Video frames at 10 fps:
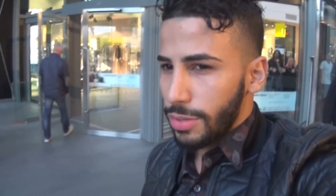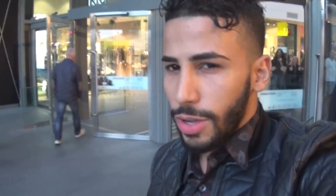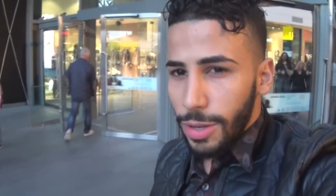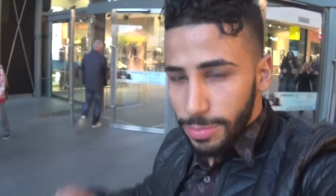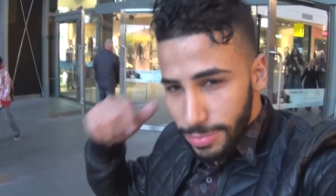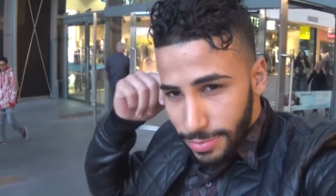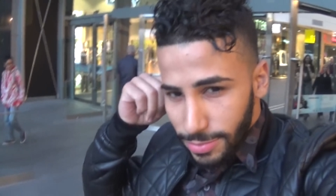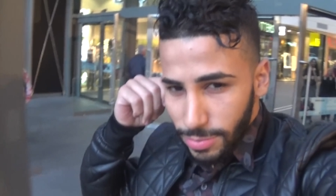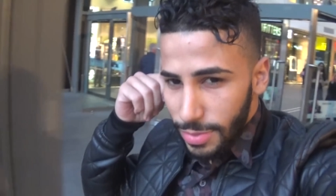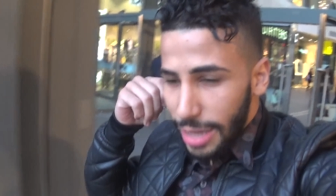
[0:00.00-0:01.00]
Oh,
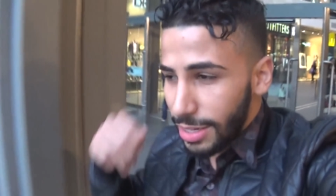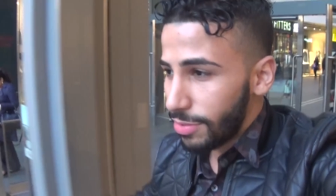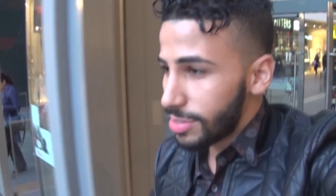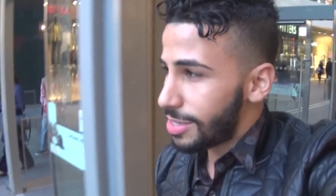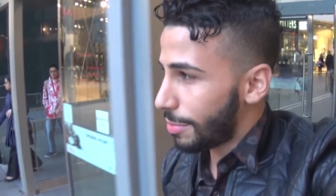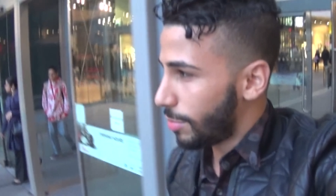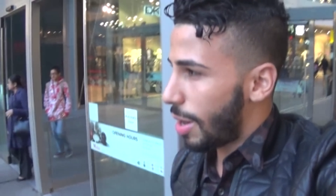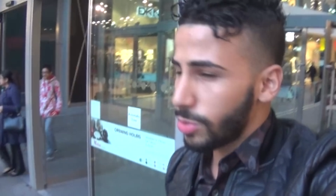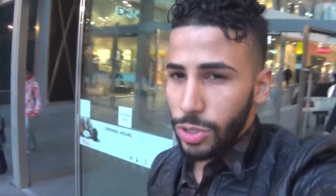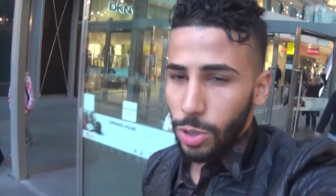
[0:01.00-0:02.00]
I didn't even step in. I
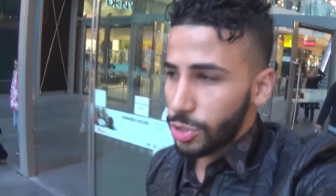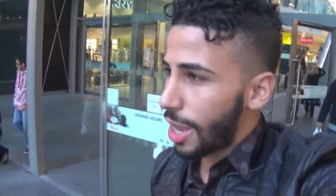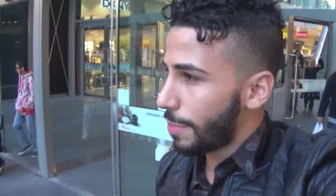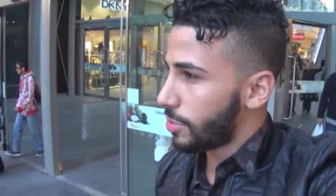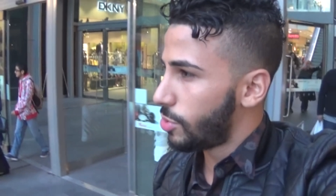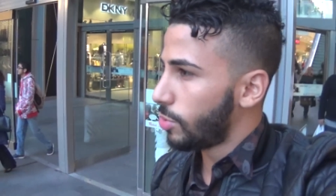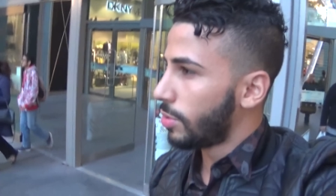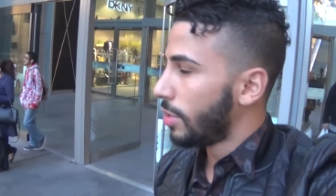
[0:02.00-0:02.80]
wanted to go shopping too.